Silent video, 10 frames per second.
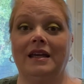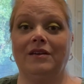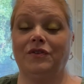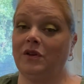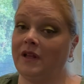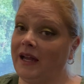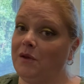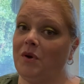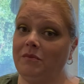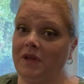If you
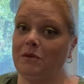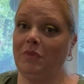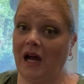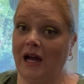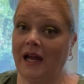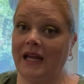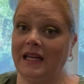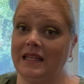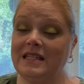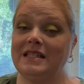like pumpkin
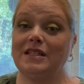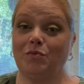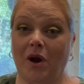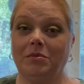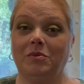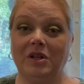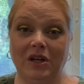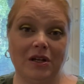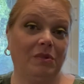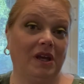pie, this is probably
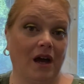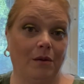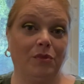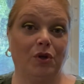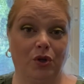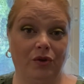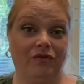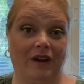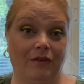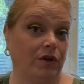going to become your new
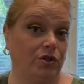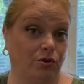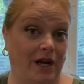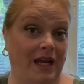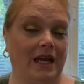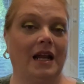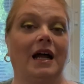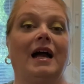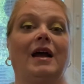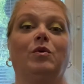favorite drink, and
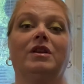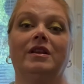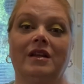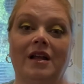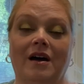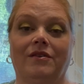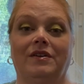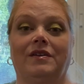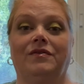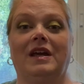I would love
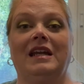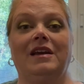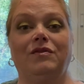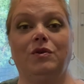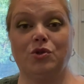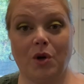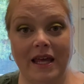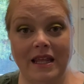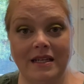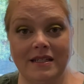if any of you
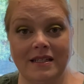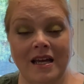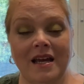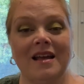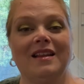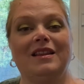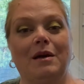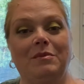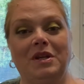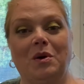try this.
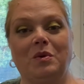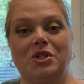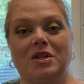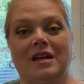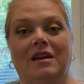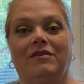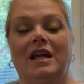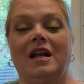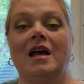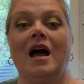Let me know what you think of
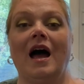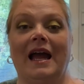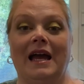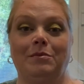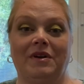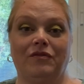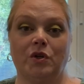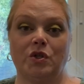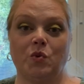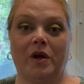it. I had my
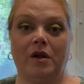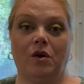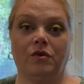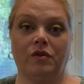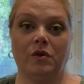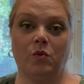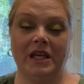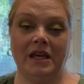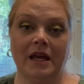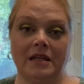first one over the
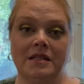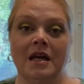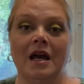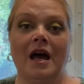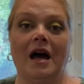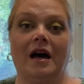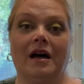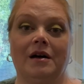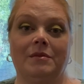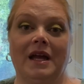weekend,
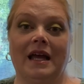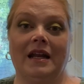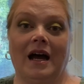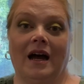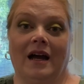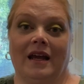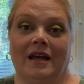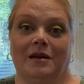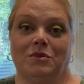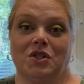and I
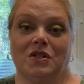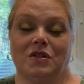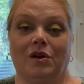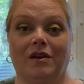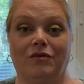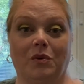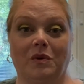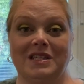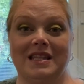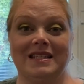am just looking
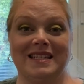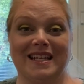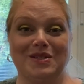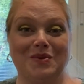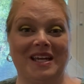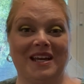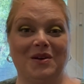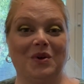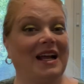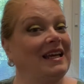forward to this next
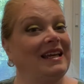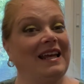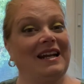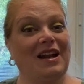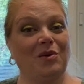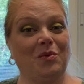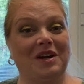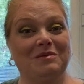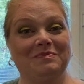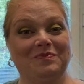weekend when I can get another one.